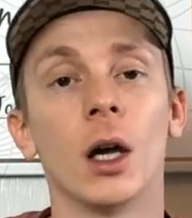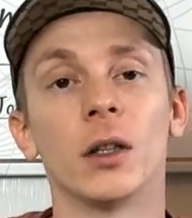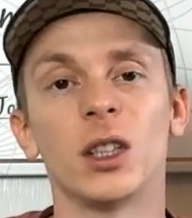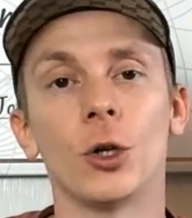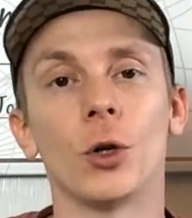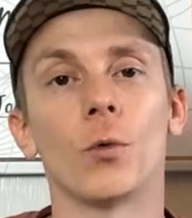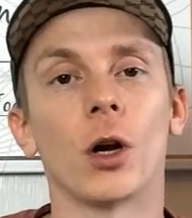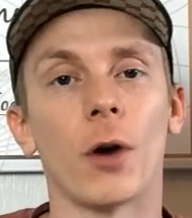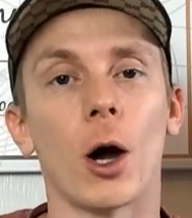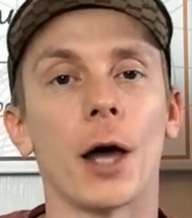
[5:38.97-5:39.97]
See you in one
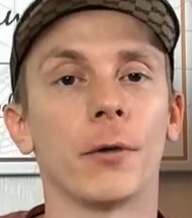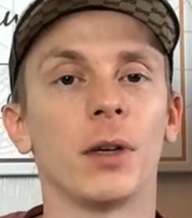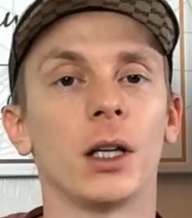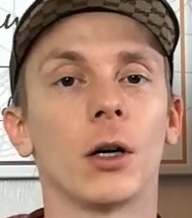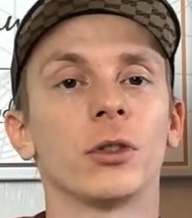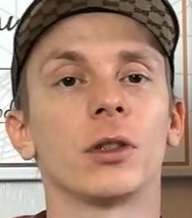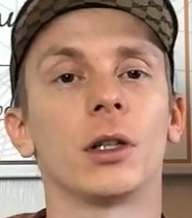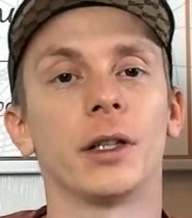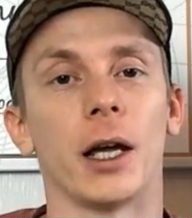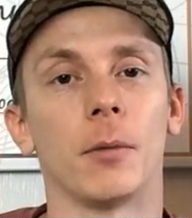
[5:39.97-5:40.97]
of our other videos.
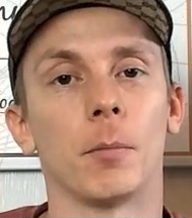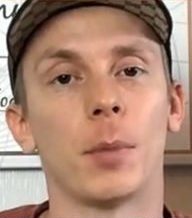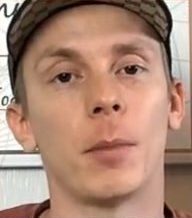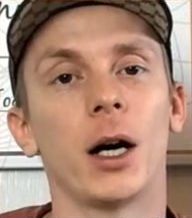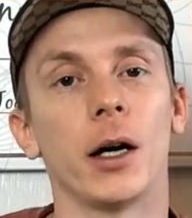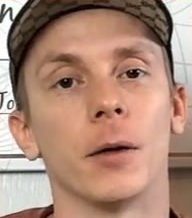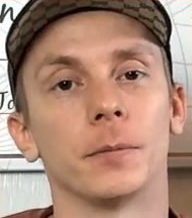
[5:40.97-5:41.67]
Till then, bye bye.